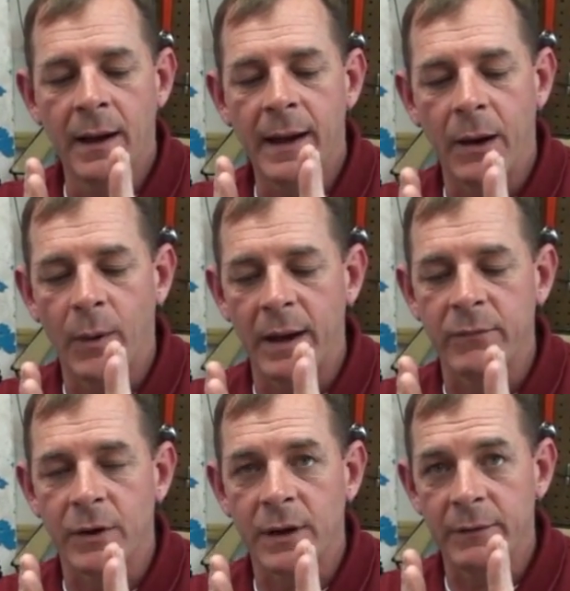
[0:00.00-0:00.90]

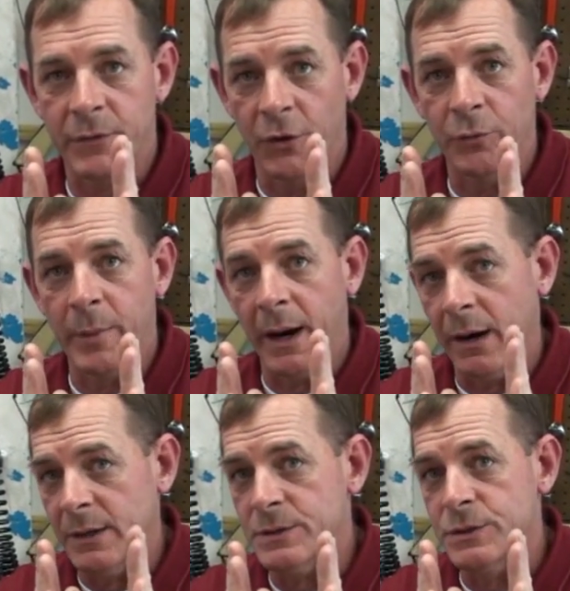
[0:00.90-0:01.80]
However, if those
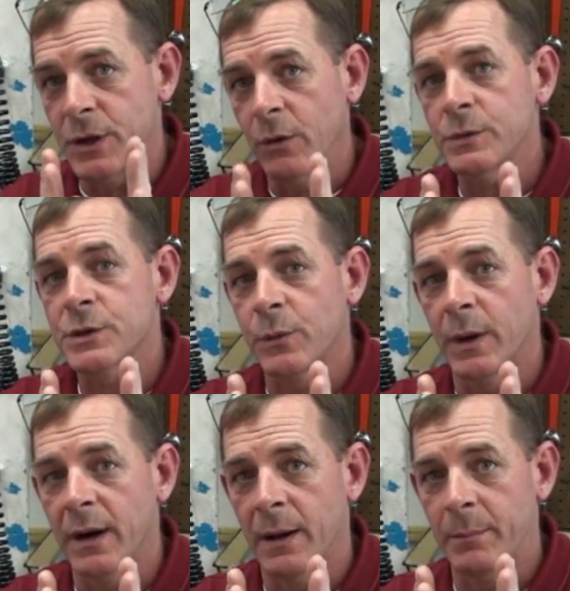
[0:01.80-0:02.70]
bearings don't
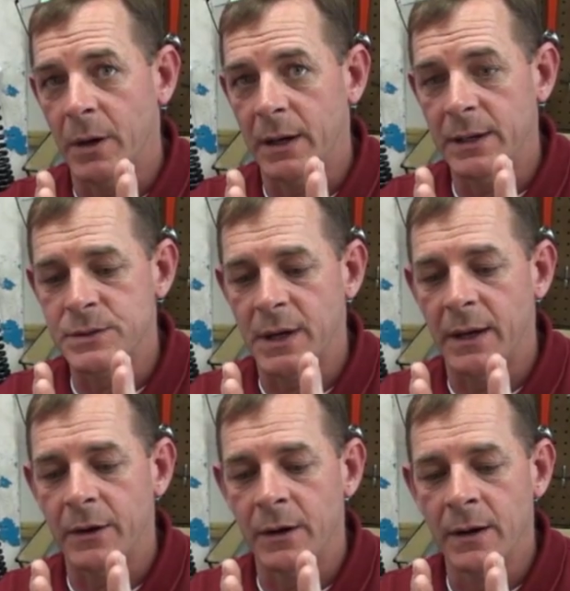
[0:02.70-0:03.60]
square up on each
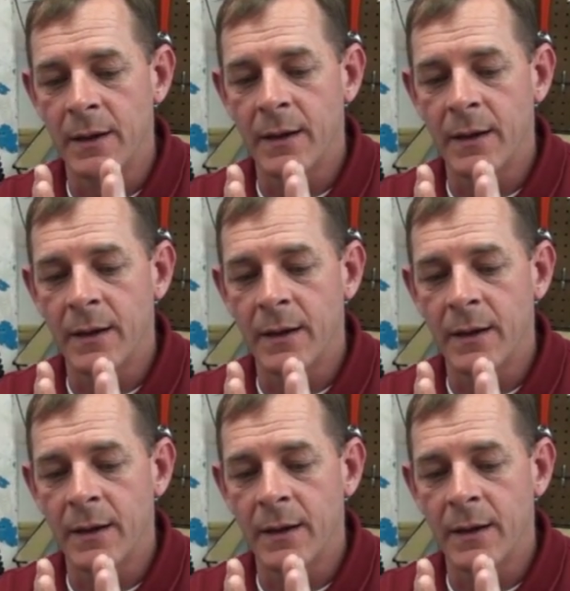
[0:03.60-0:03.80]
other,